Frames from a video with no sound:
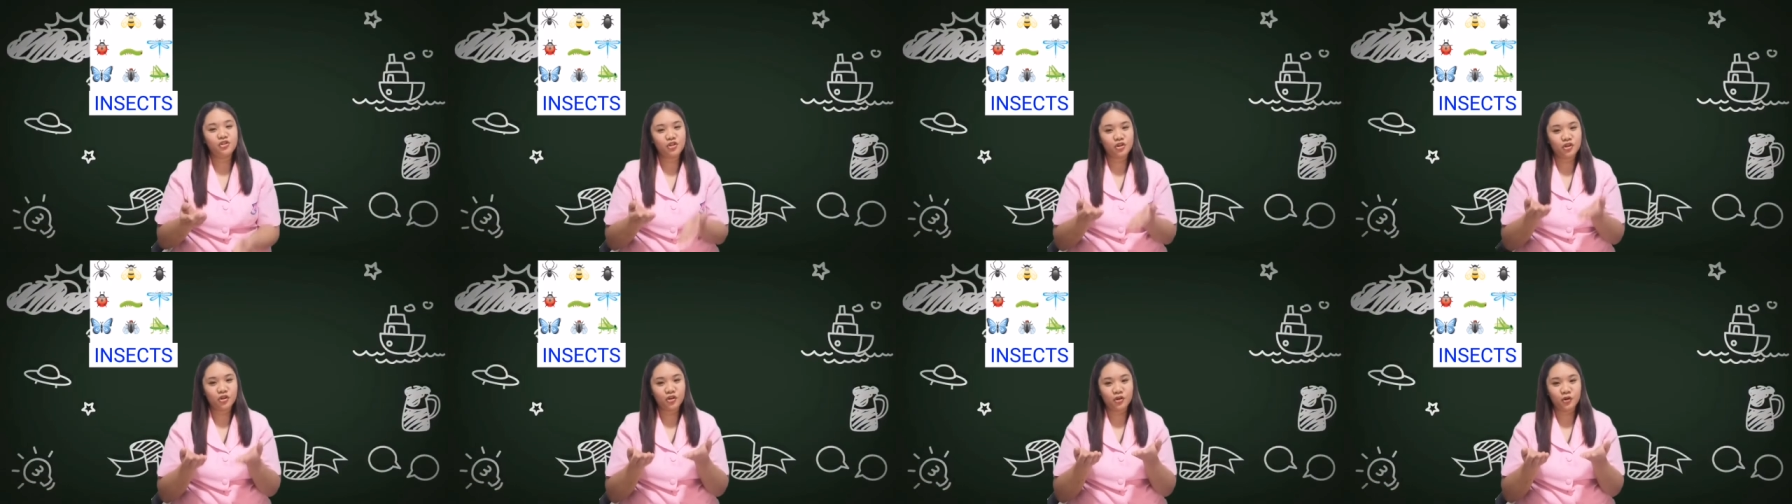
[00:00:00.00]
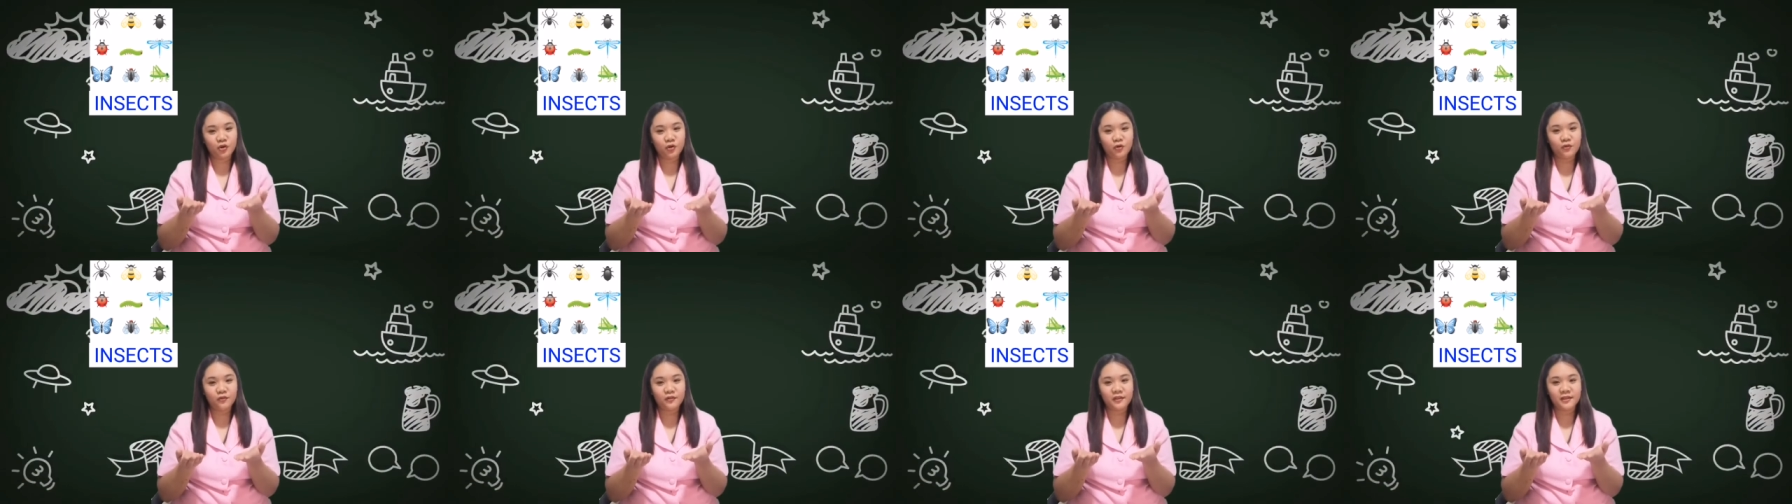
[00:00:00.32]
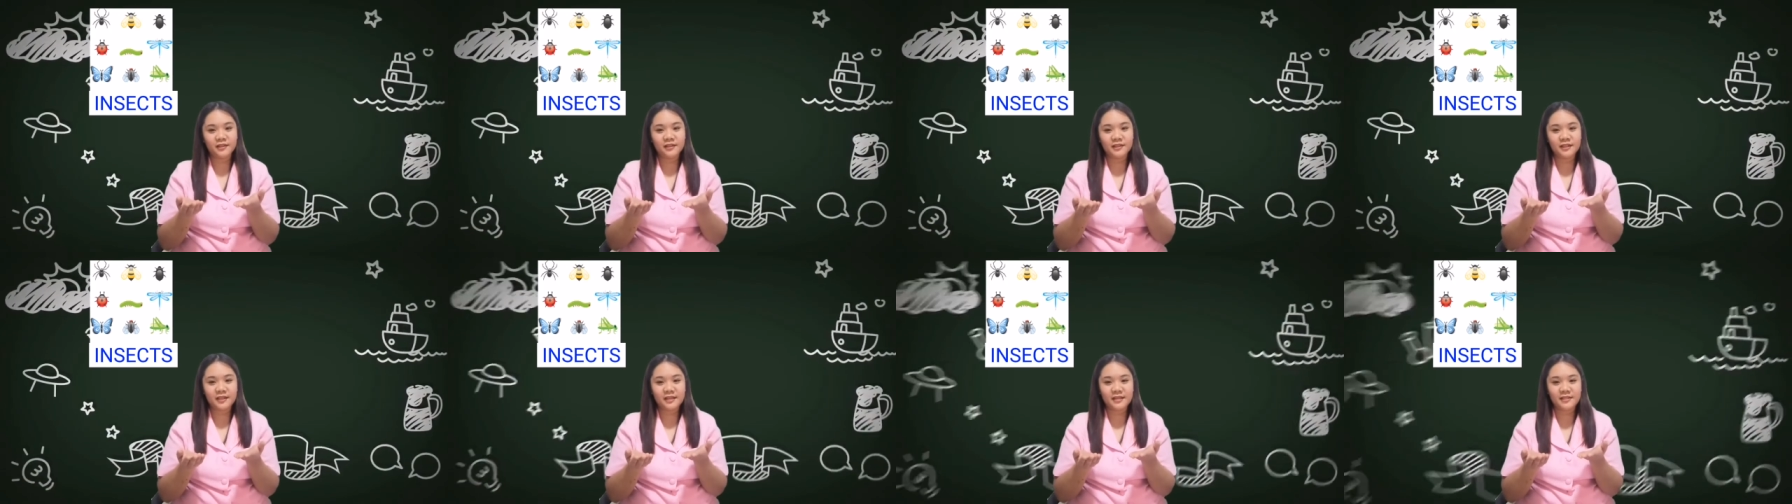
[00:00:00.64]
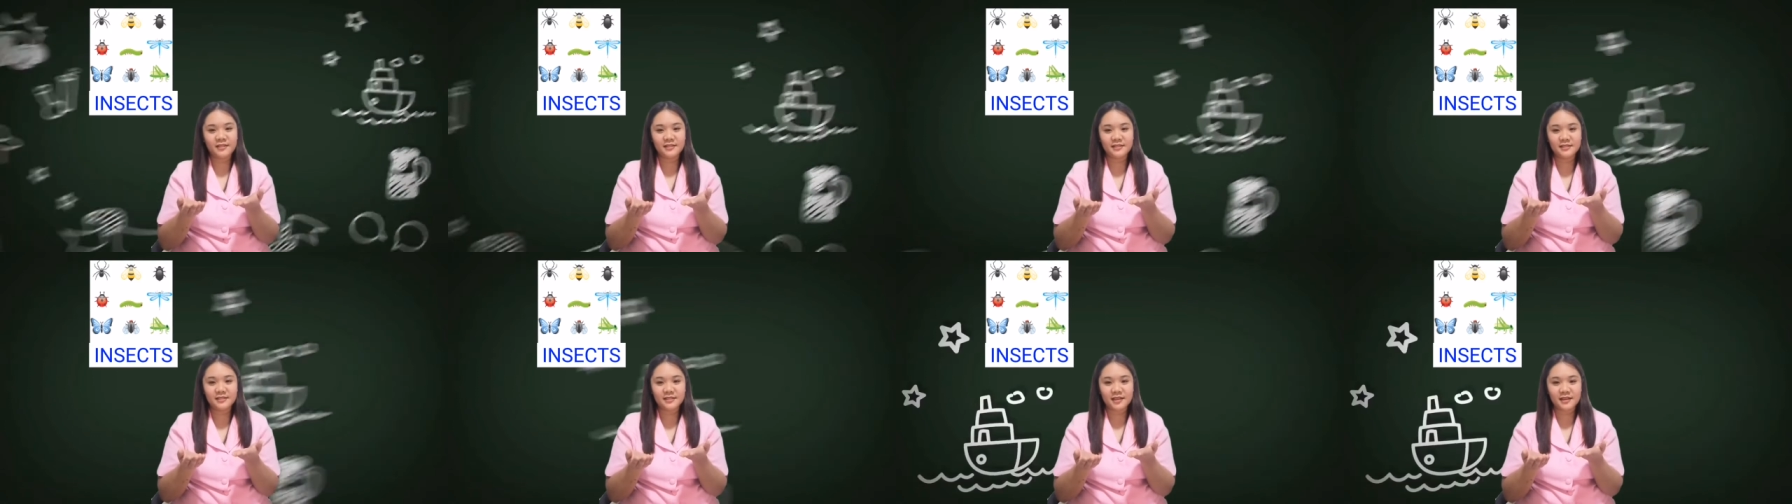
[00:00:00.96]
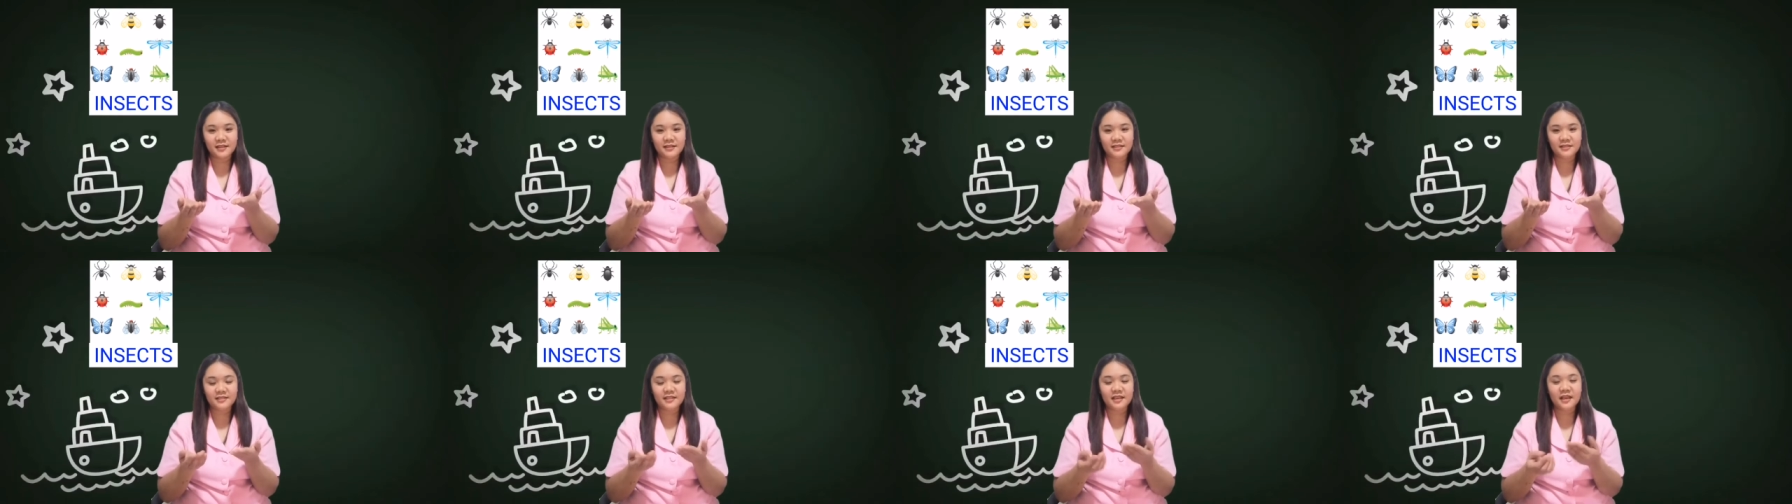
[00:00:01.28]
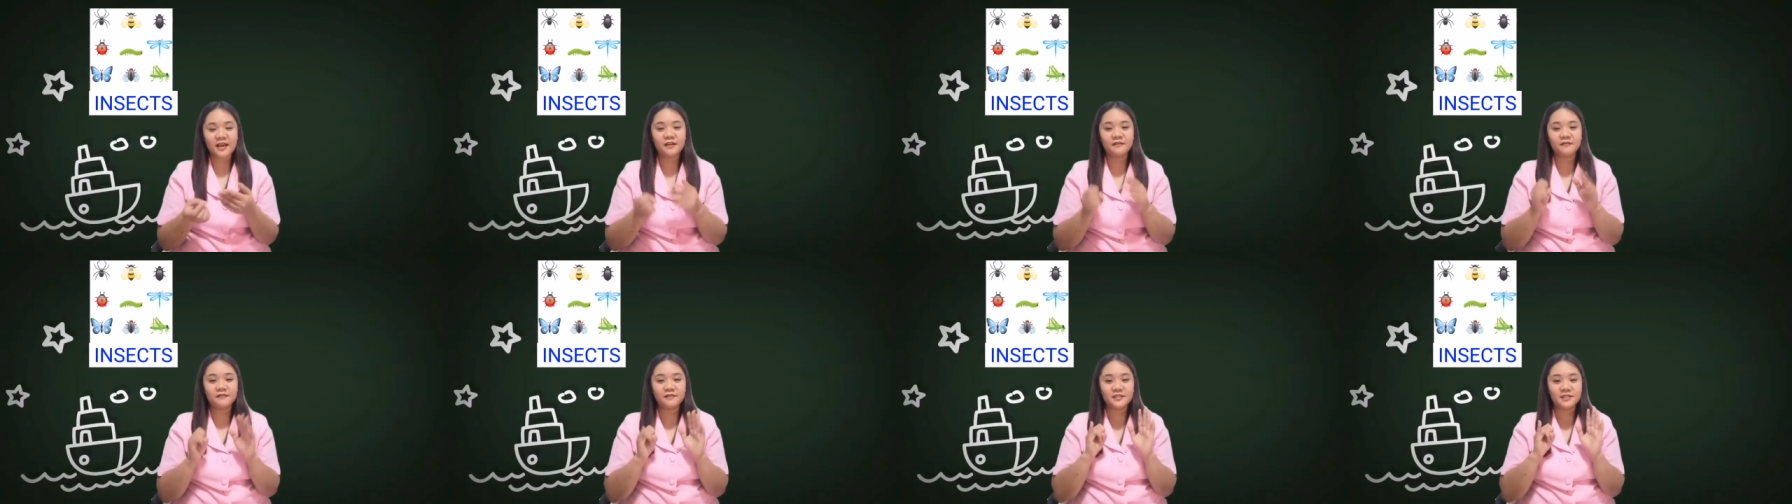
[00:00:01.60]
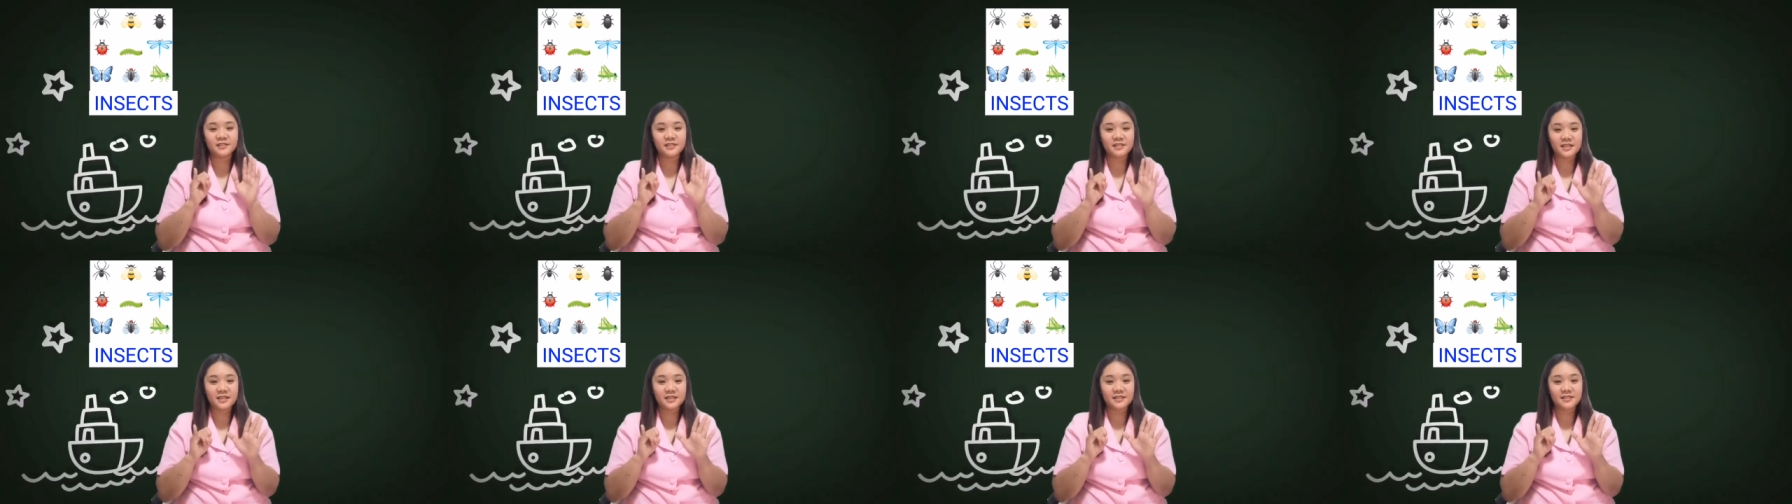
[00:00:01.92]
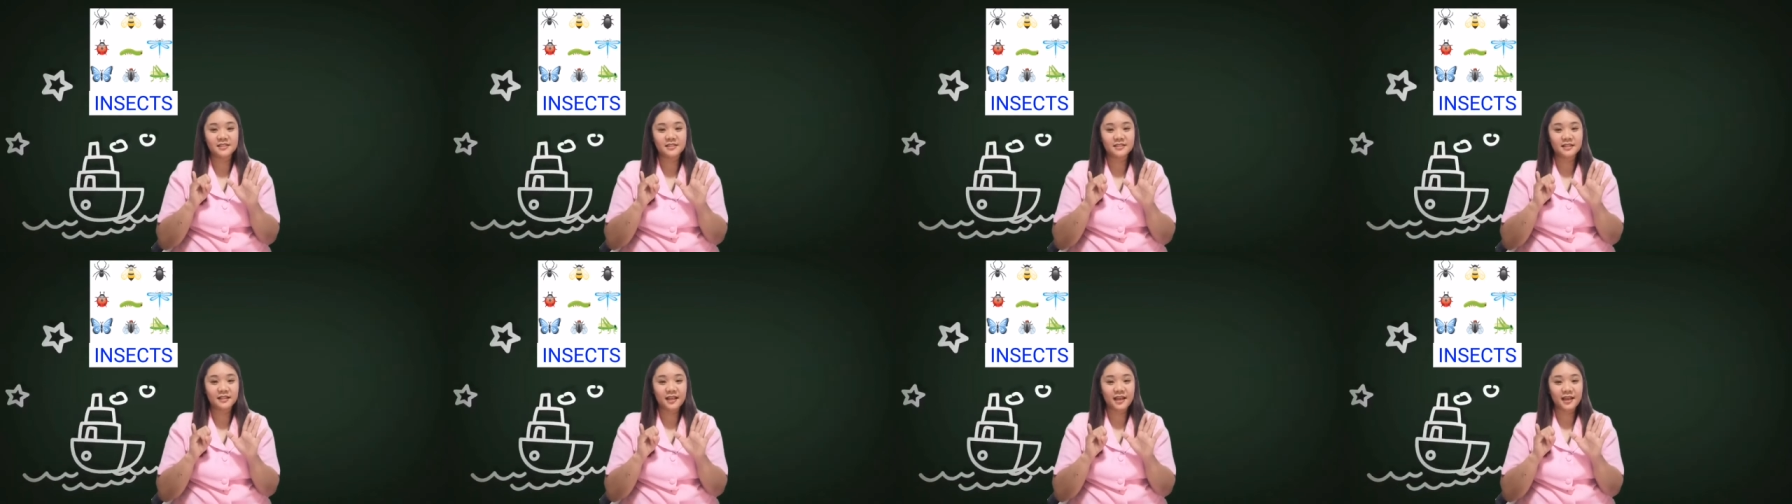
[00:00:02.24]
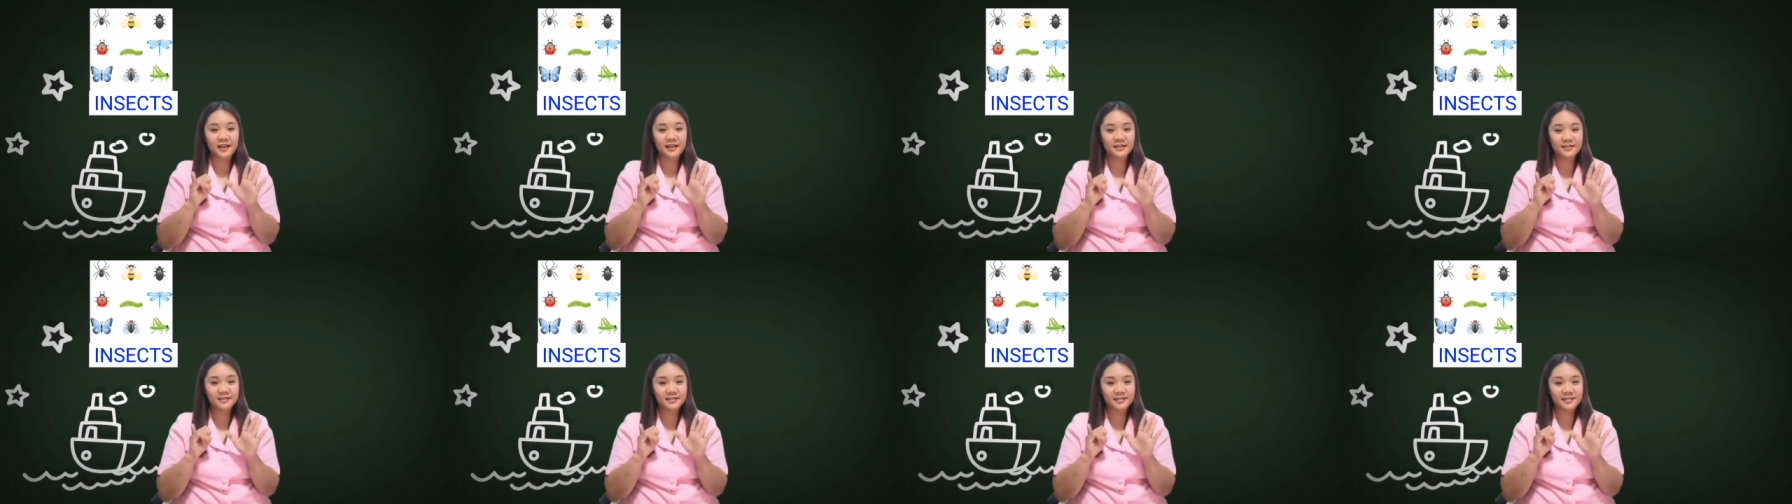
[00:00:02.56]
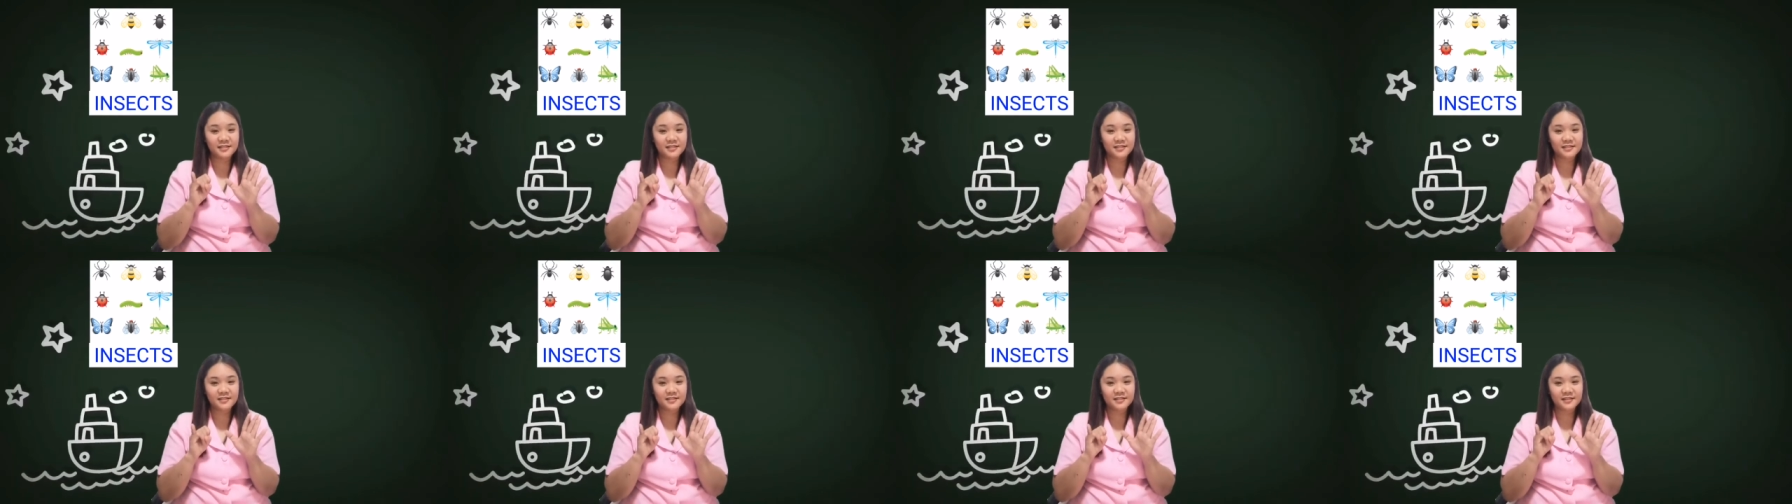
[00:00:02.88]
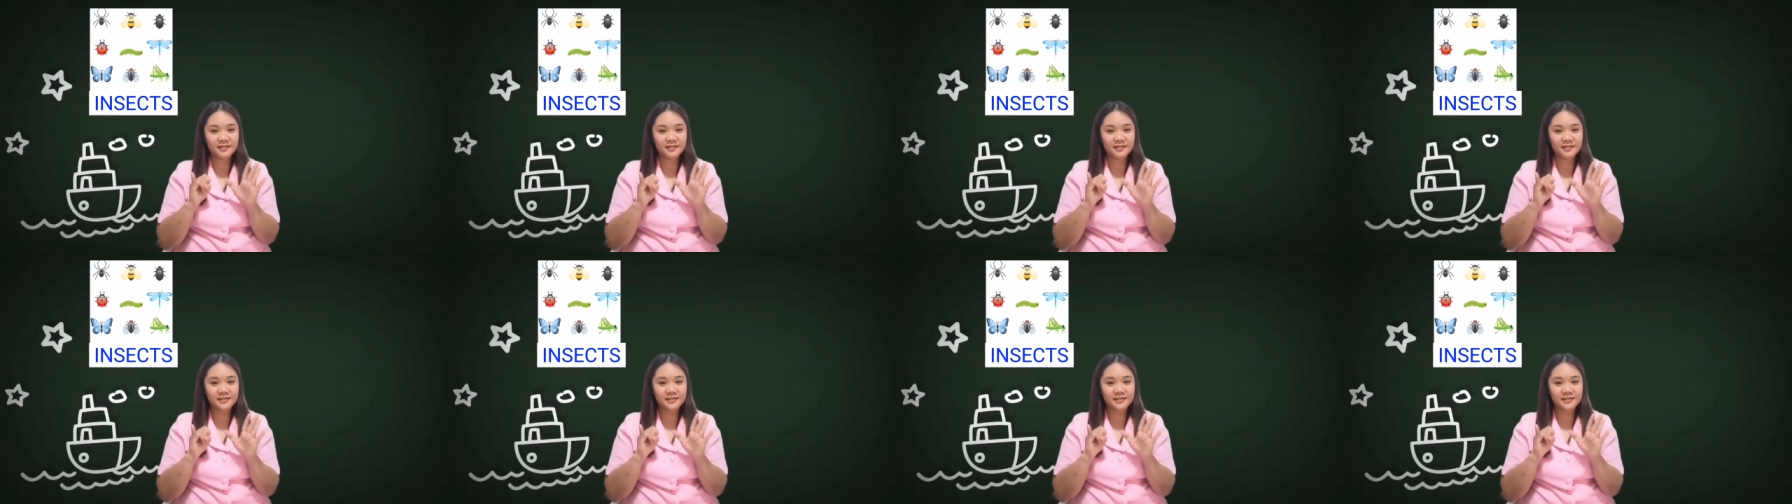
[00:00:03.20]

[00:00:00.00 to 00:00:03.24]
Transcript: you know that insects have six legs?